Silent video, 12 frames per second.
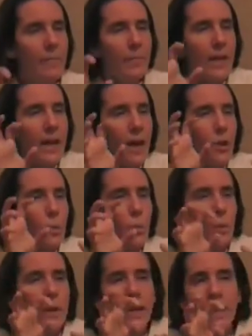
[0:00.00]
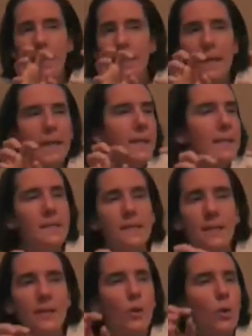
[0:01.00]
he got really
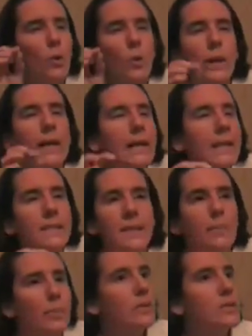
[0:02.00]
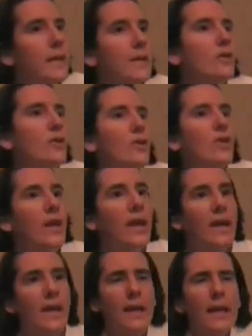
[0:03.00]
into the crazy particular
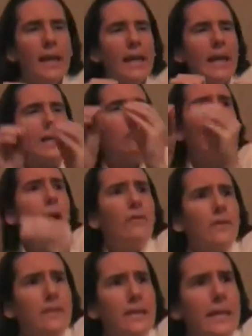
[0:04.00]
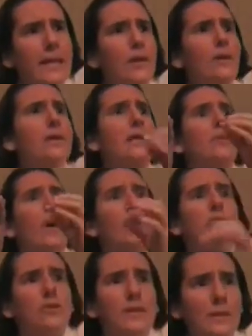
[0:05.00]
thing, and he traveled to here and he
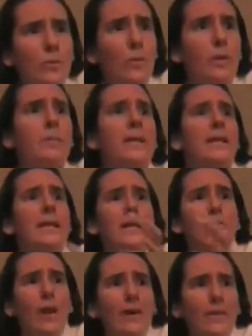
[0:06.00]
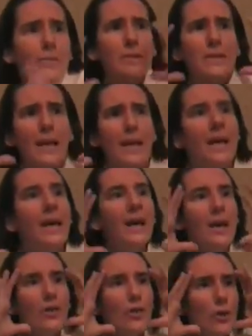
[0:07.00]
watched this woman, and it was like
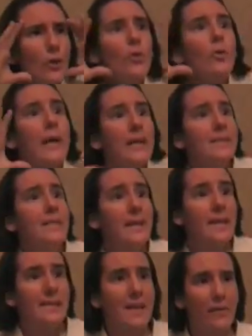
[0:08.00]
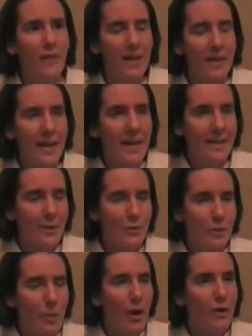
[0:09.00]
the craziness. I felt like there's
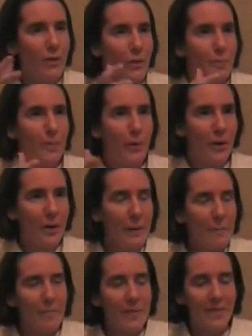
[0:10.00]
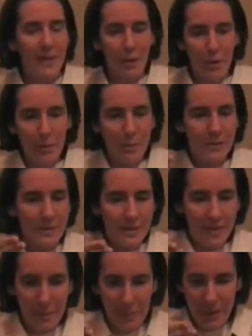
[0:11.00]
a part of the book that almost is
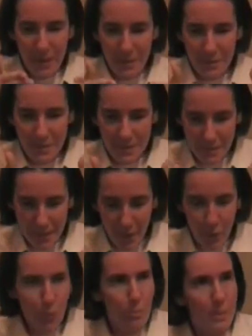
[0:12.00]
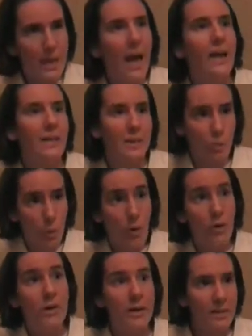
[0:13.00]
like becomes this like this
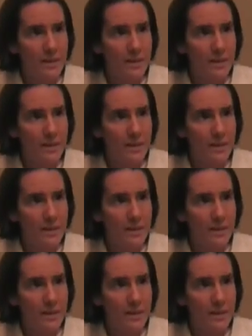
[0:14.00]
warren,